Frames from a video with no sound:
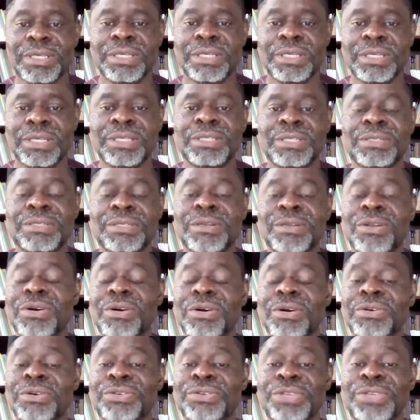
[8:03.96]
It's
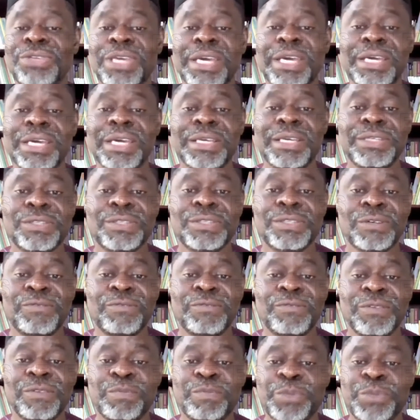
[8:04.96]
long years
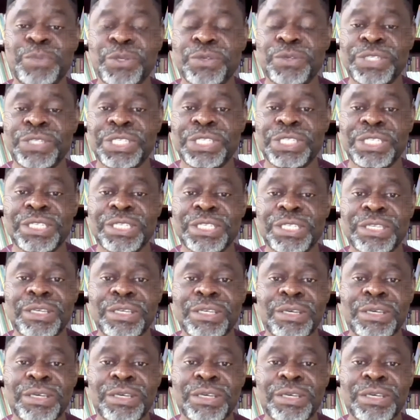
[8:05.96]
of impunity